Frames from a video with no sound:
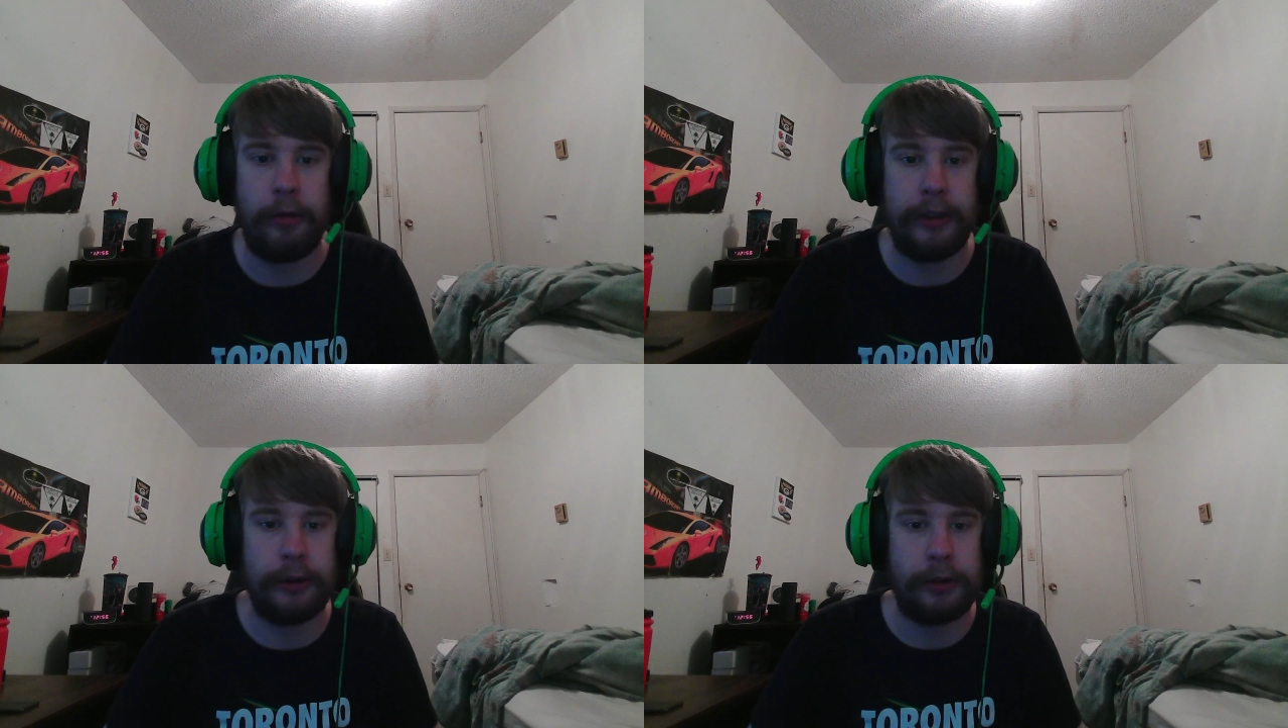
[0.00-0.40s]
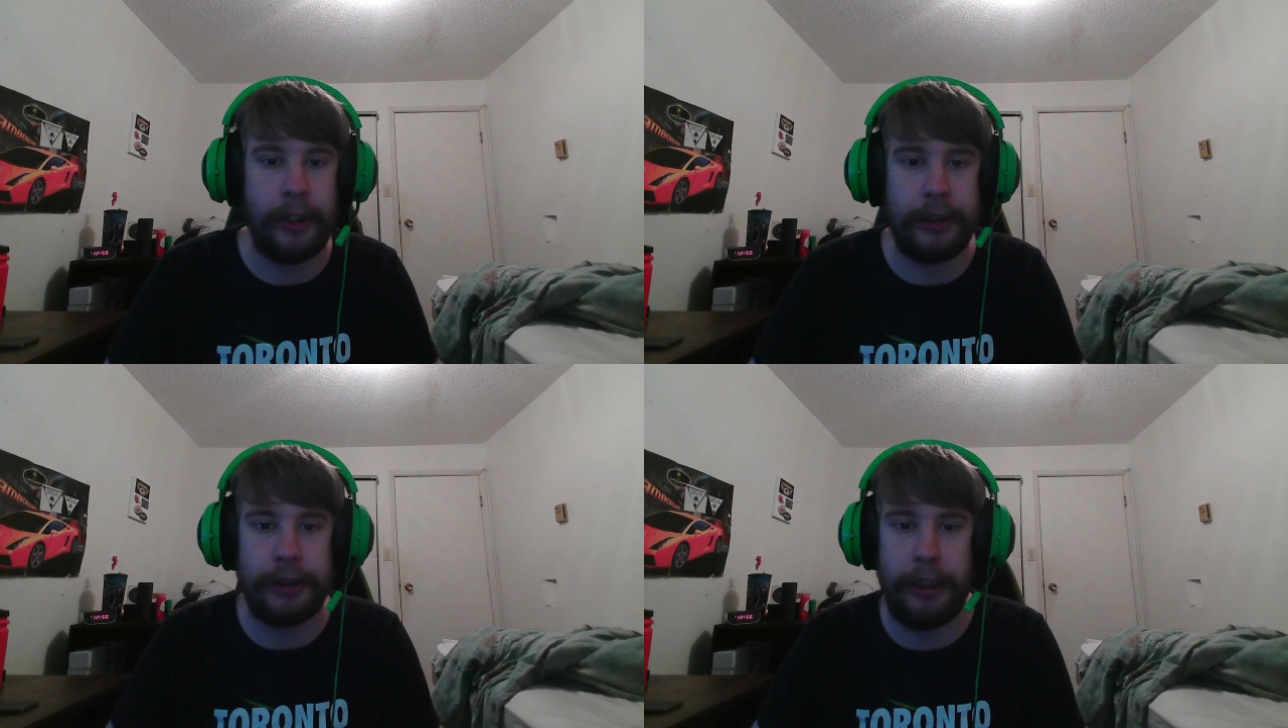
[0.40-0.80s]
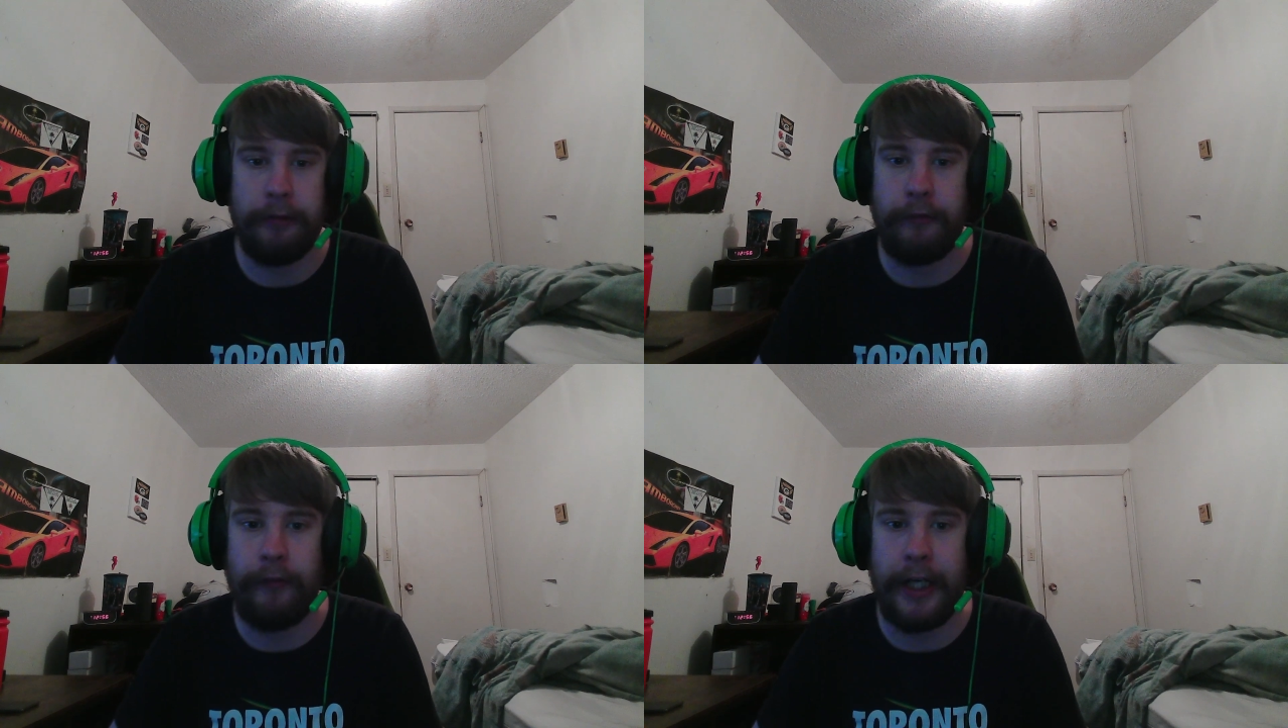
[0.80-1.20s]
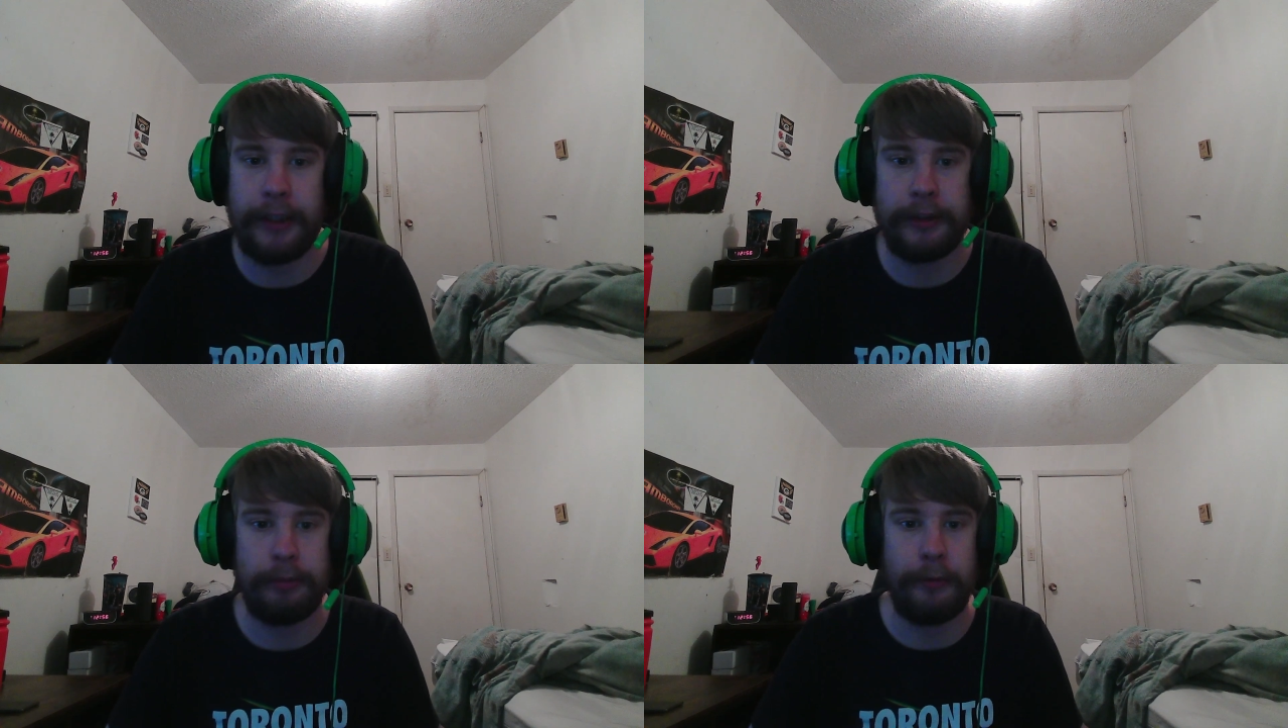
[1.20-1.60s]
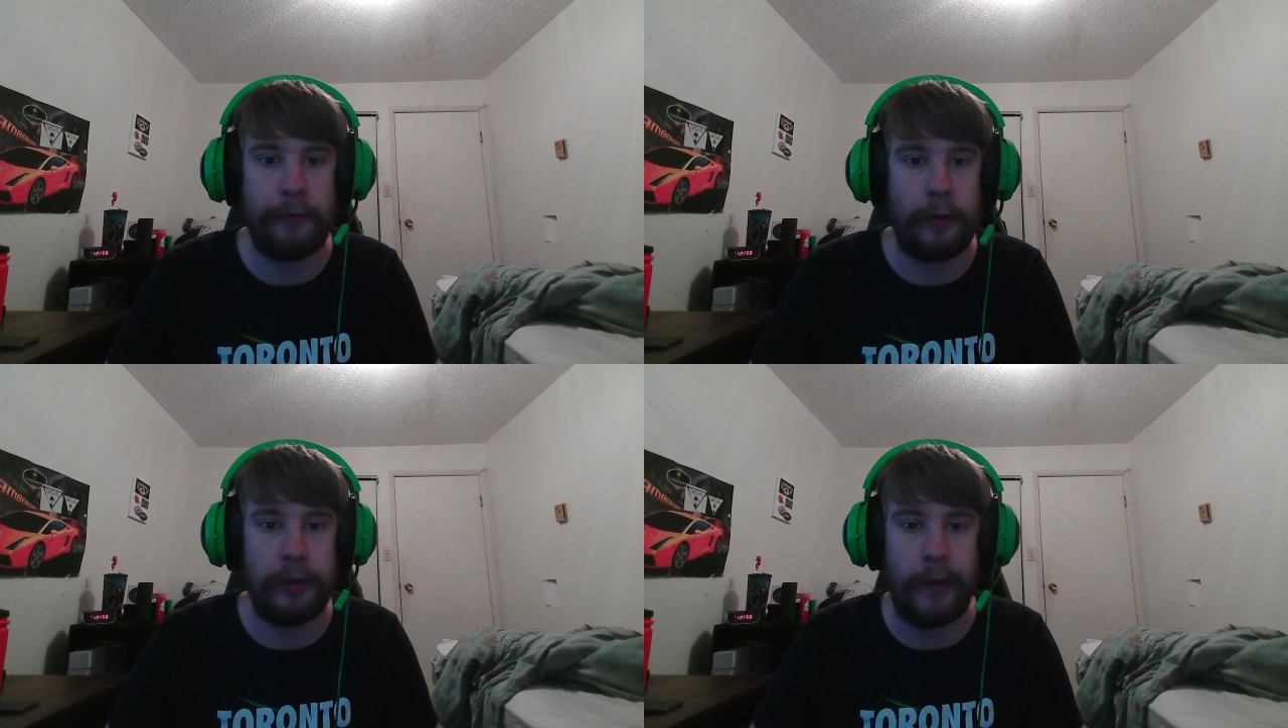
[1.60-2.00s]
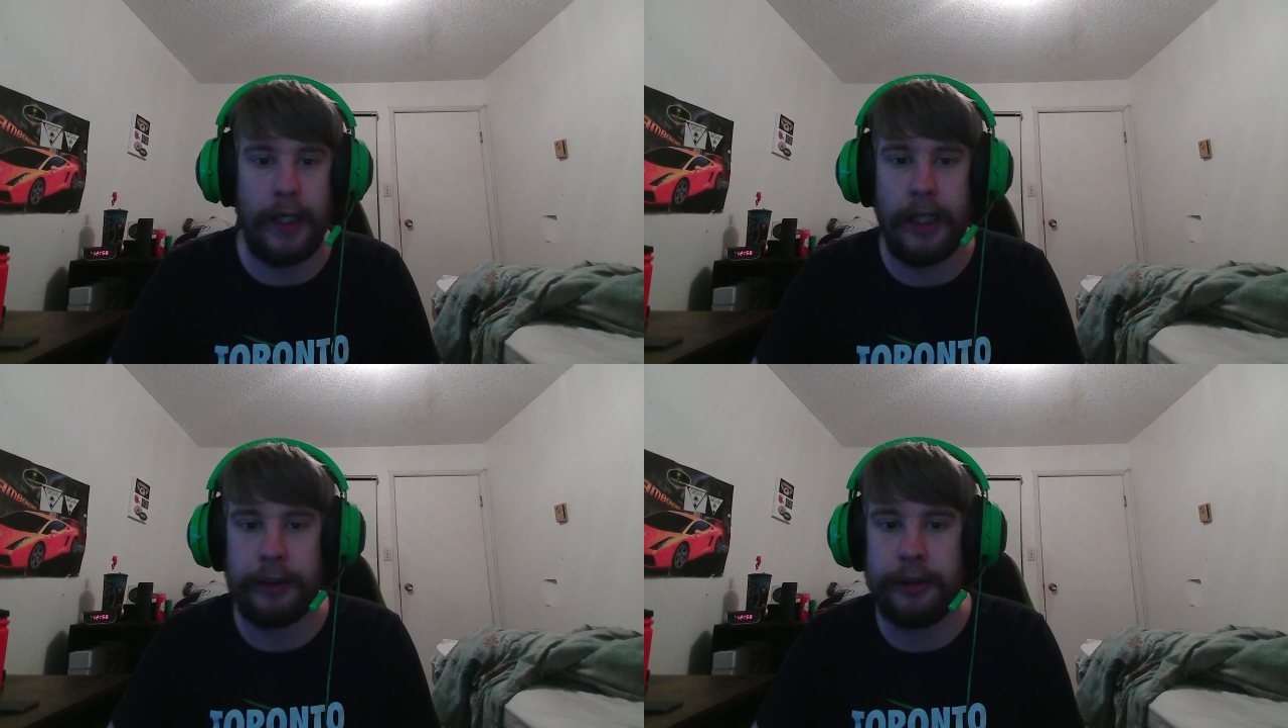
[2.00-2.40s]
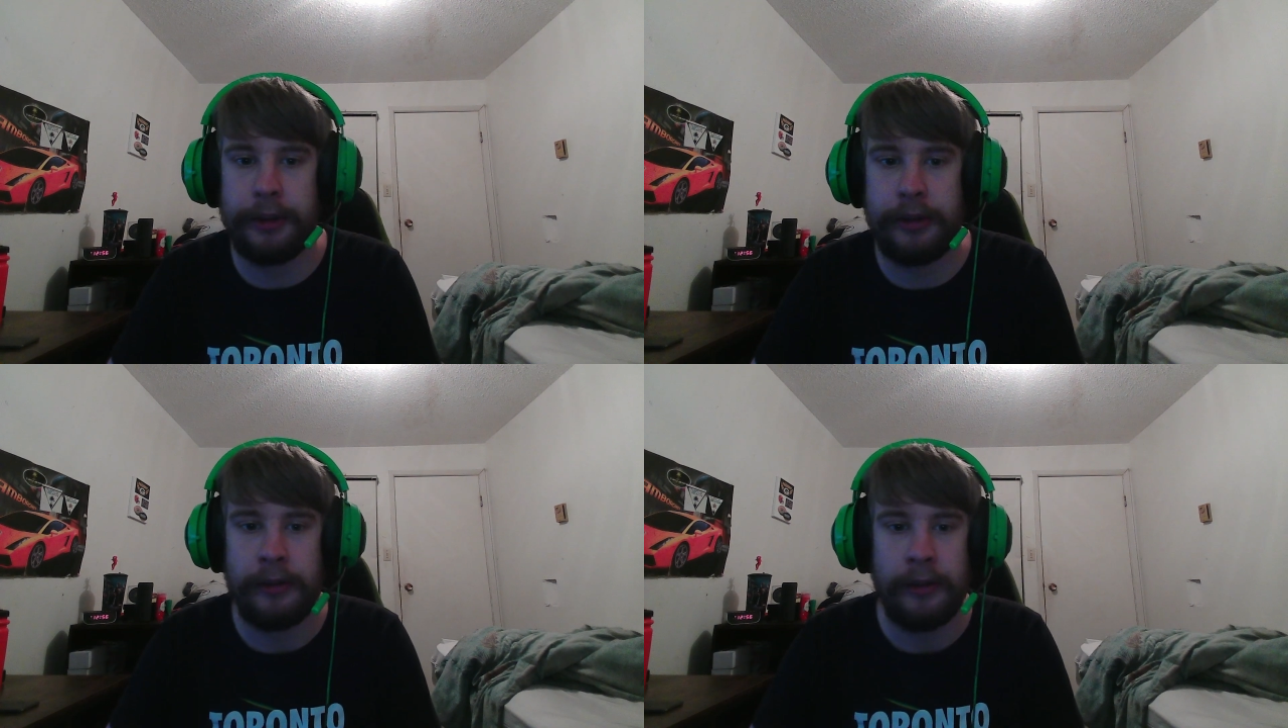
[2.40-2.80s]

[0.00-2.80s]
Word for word: registration fixed before launch